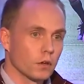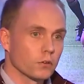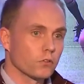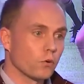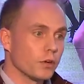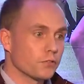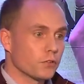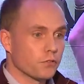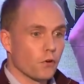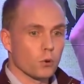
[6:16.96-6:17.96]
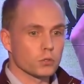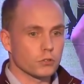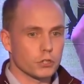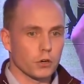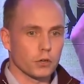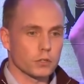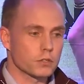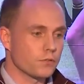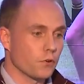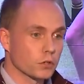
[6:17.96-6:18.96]
So if the forwards return
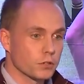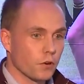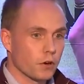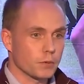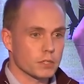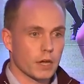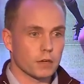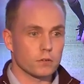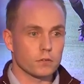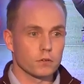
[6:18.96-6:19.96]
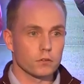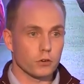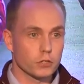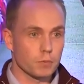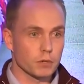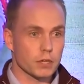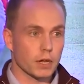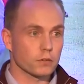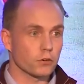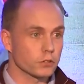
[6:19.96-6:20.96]
is 45%,
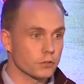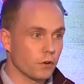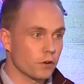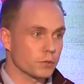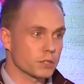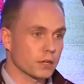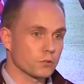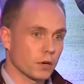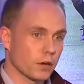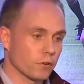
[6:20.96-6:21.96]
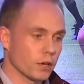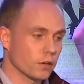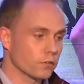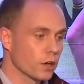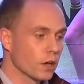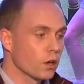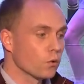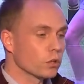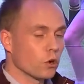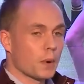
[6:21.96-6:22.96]
30%, 35%, whatever it is,
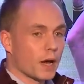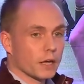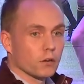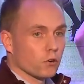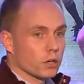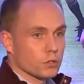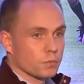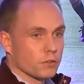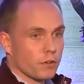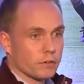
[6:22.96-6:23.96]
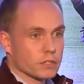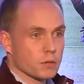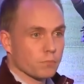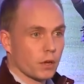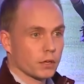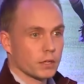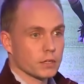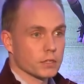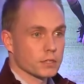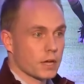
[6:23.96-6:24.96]
we'll go back and look at something very simple like
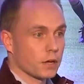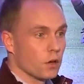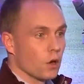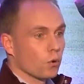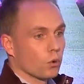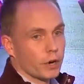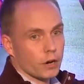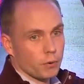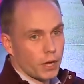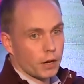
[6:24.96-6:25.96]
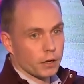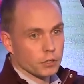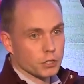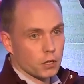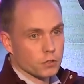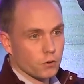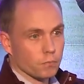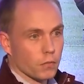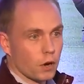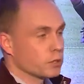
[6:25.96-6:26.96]
this and say, well, where are we getting our shots from?
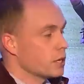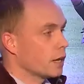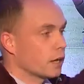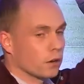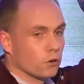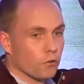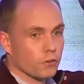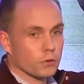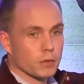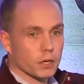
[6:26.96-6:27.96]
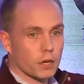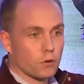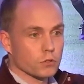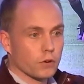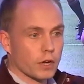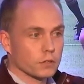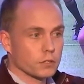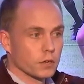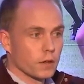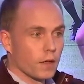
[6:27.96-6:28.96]
Are we taking enough of them in the close range?